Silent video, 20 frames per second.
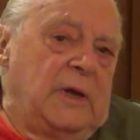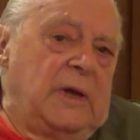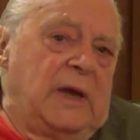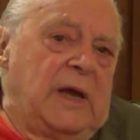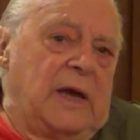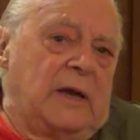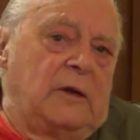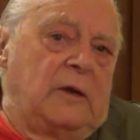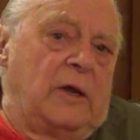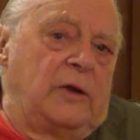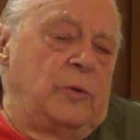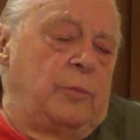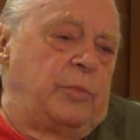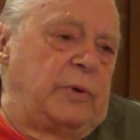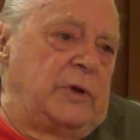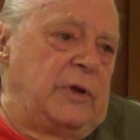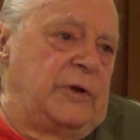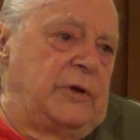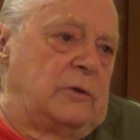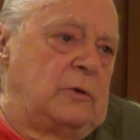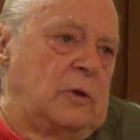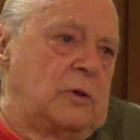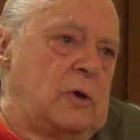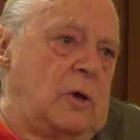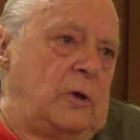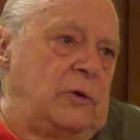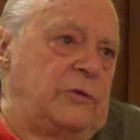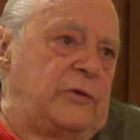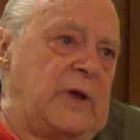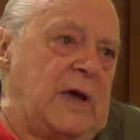had a lot of political
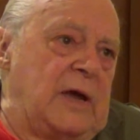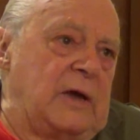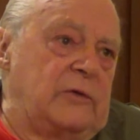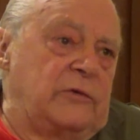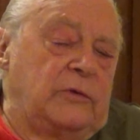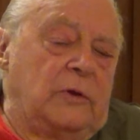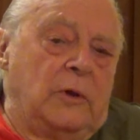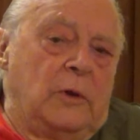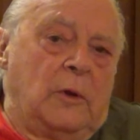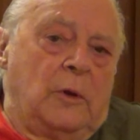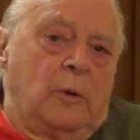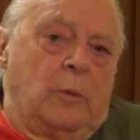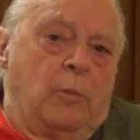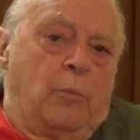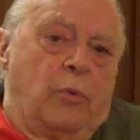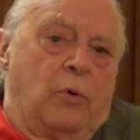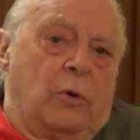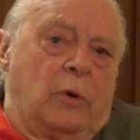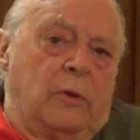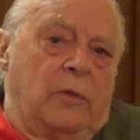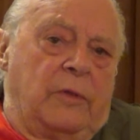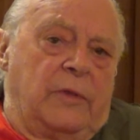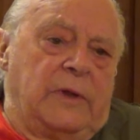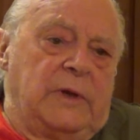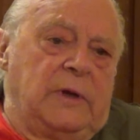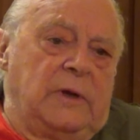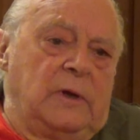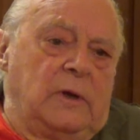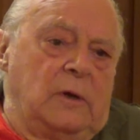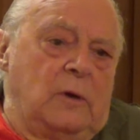contacts, bought
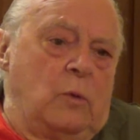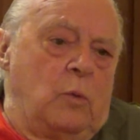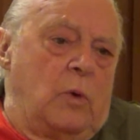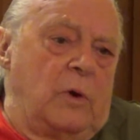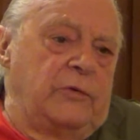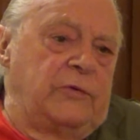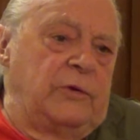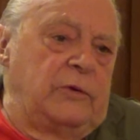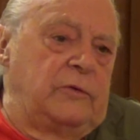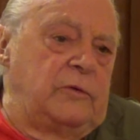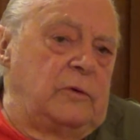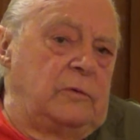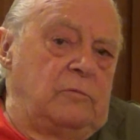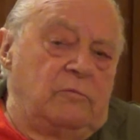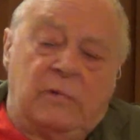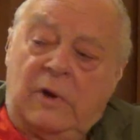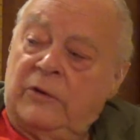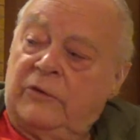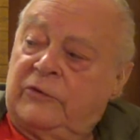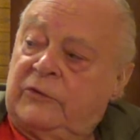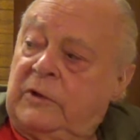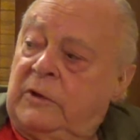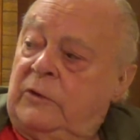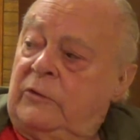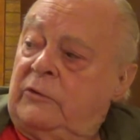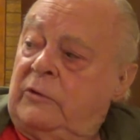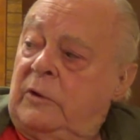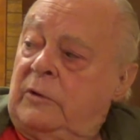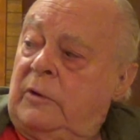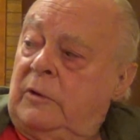the Washington
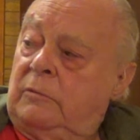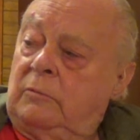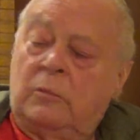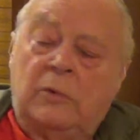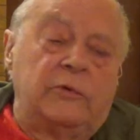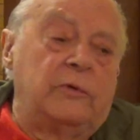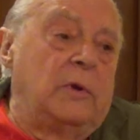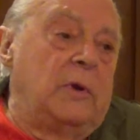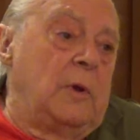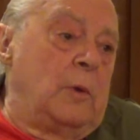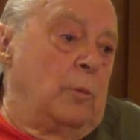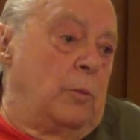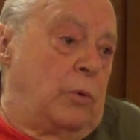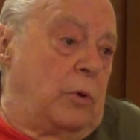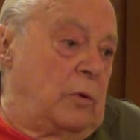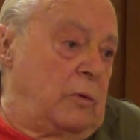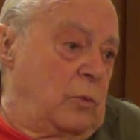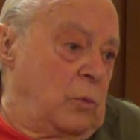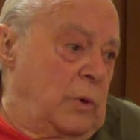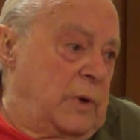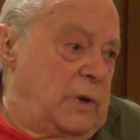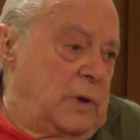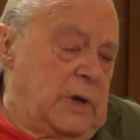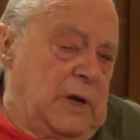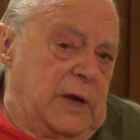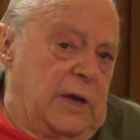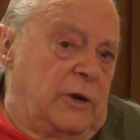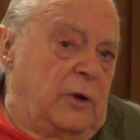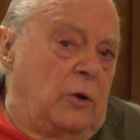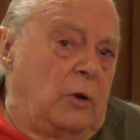Redskins of it.
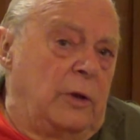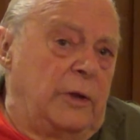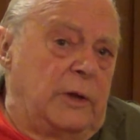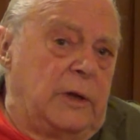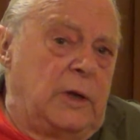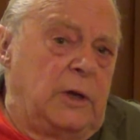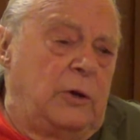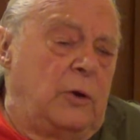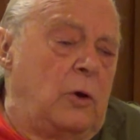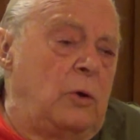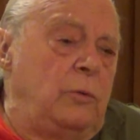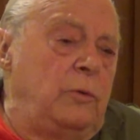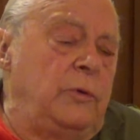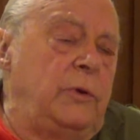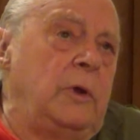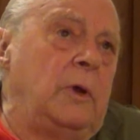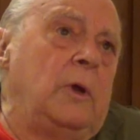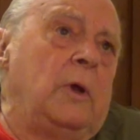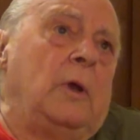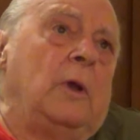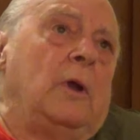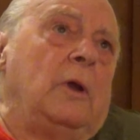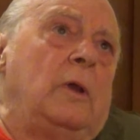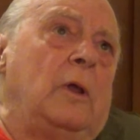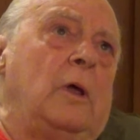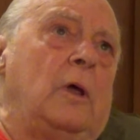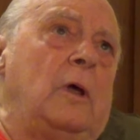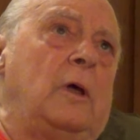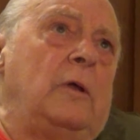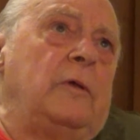He had owned
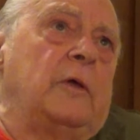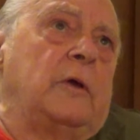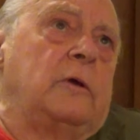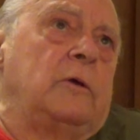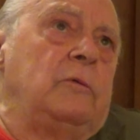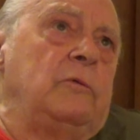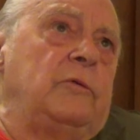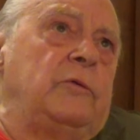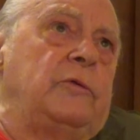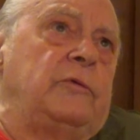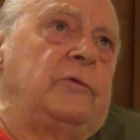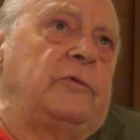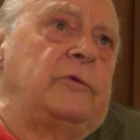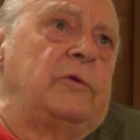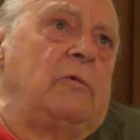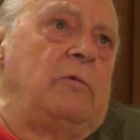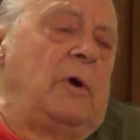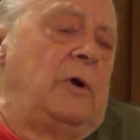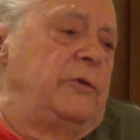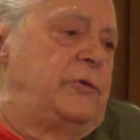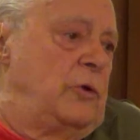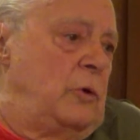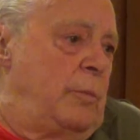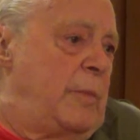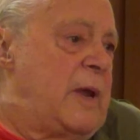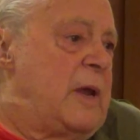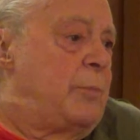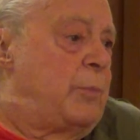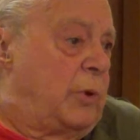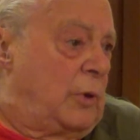the Toronto
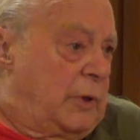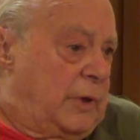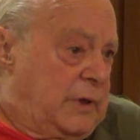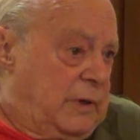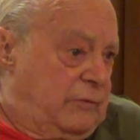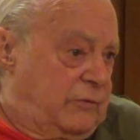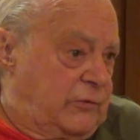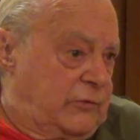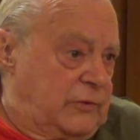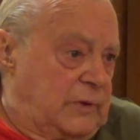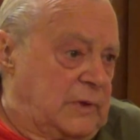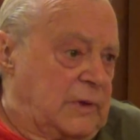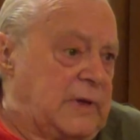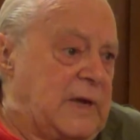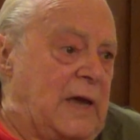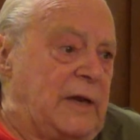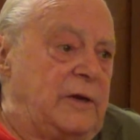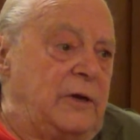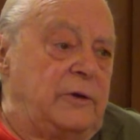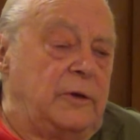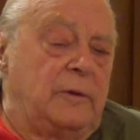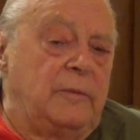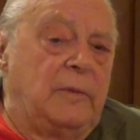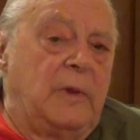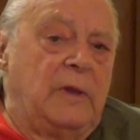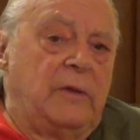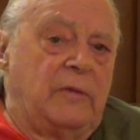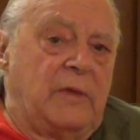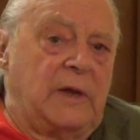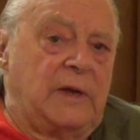Maple Leafs in Canada,
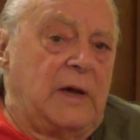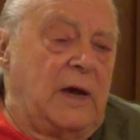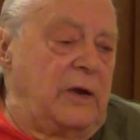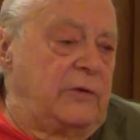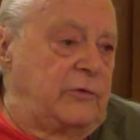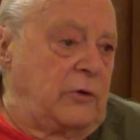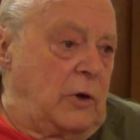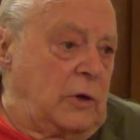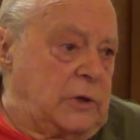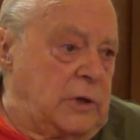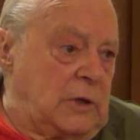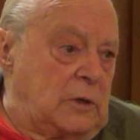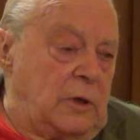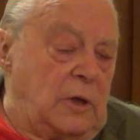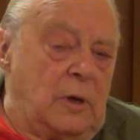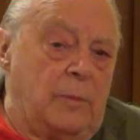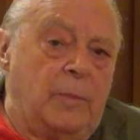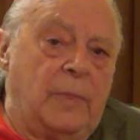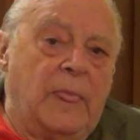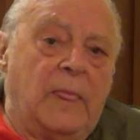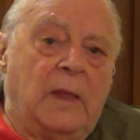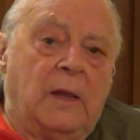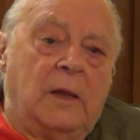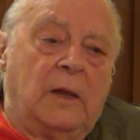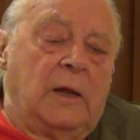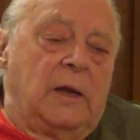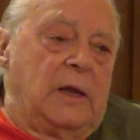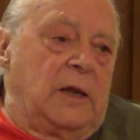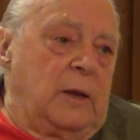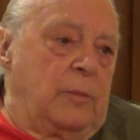that ice hockey club.
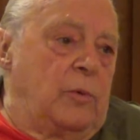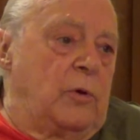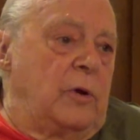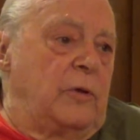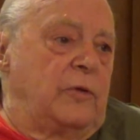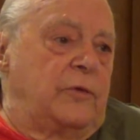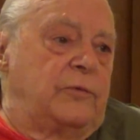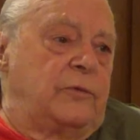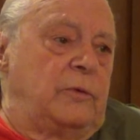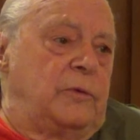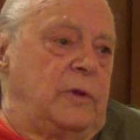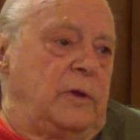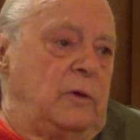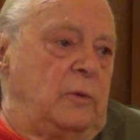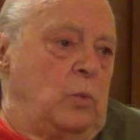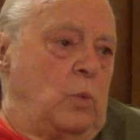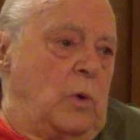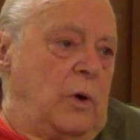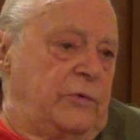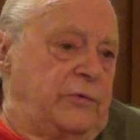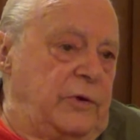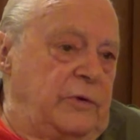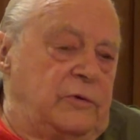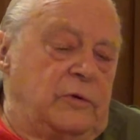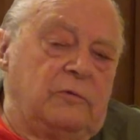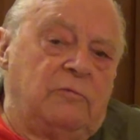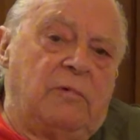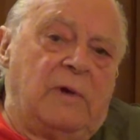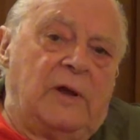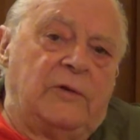He bought the
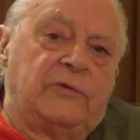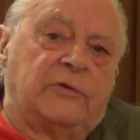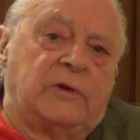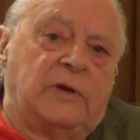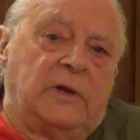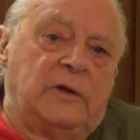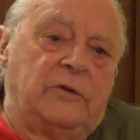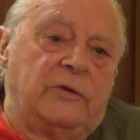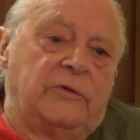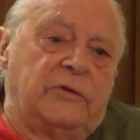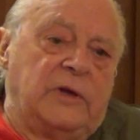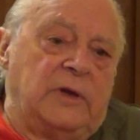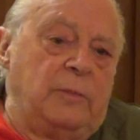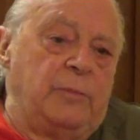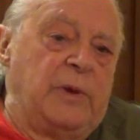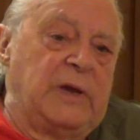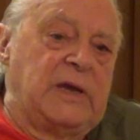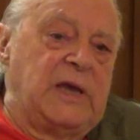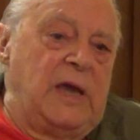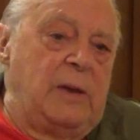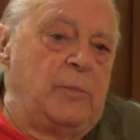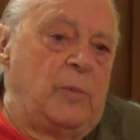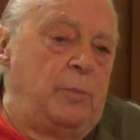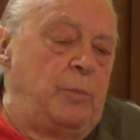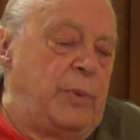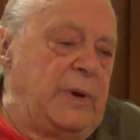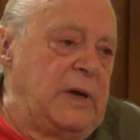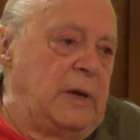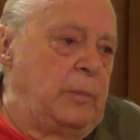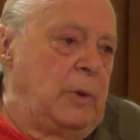Washington Redskins. He became a
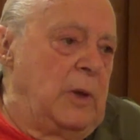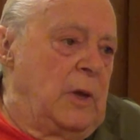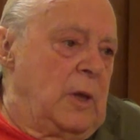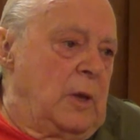big